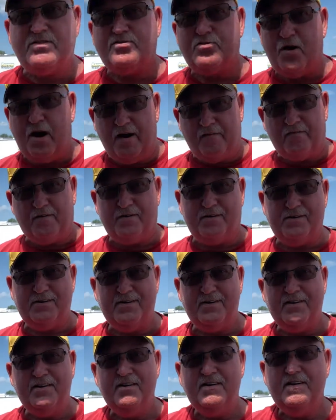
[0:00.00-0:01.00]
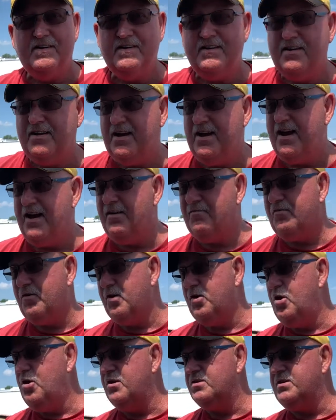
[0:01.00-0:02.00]
driver for a
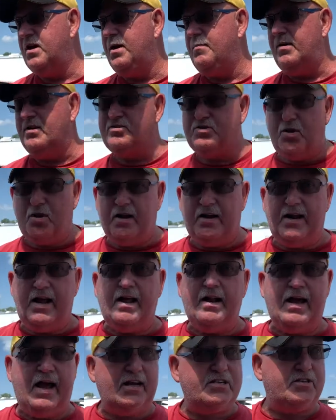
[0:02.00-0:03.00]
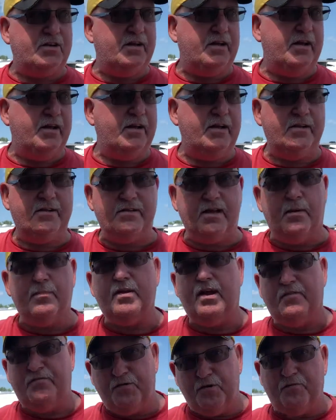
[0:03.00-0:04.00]
long time. I started out actually in
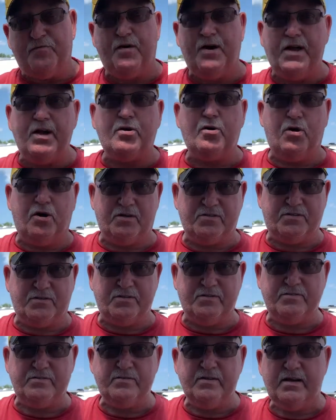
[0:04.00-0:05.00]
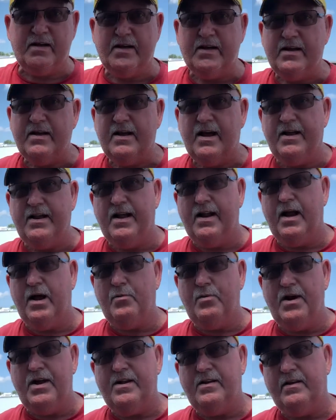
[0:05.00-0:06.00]
AA Fuel Funny cars, and then I
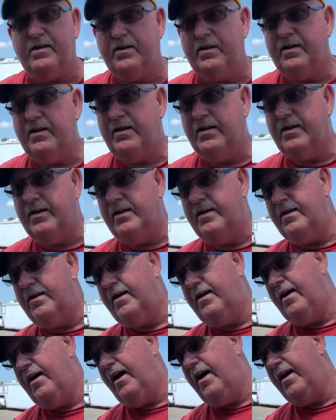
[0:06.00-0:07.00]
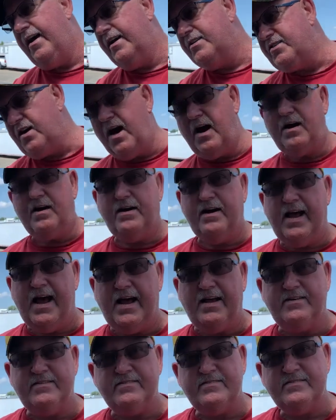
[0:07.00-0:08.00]
got tired of
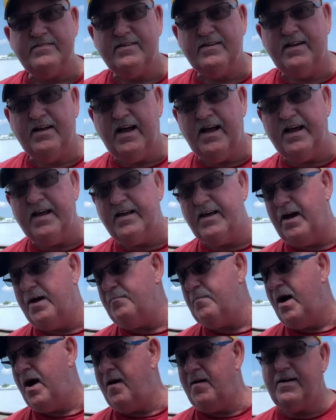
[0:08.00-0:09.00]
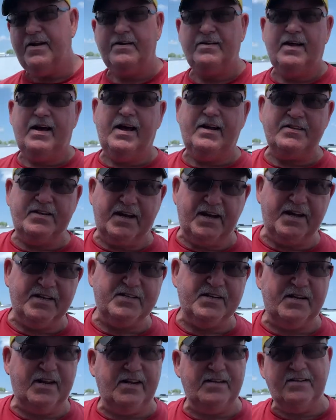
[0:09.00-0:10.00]
that and got married and I had kids,
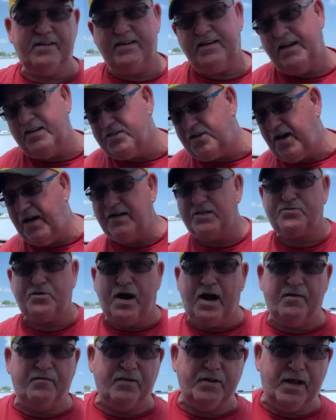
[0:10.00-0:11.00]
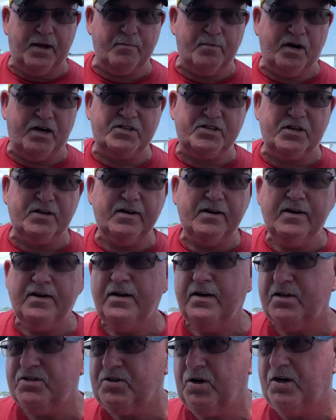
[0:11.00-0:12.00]
and then you just can't travel that much.
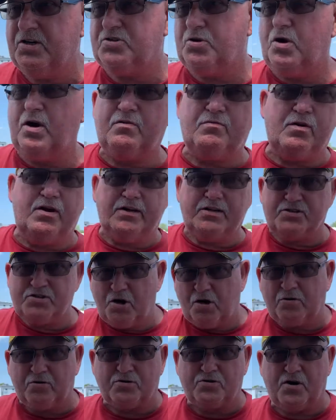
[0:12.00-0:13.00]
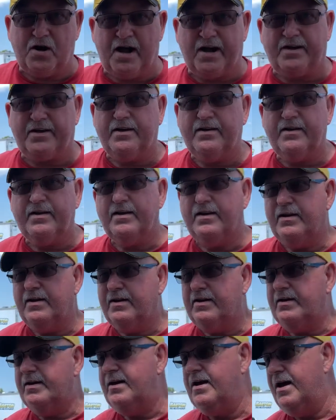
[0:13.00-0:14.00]
So I started running circle track,
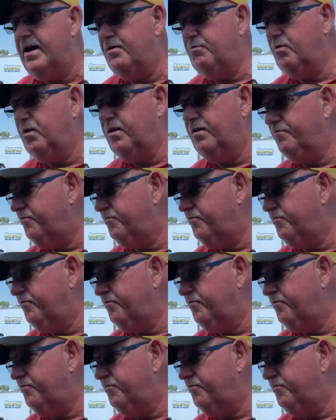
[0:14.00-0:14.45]
and one of the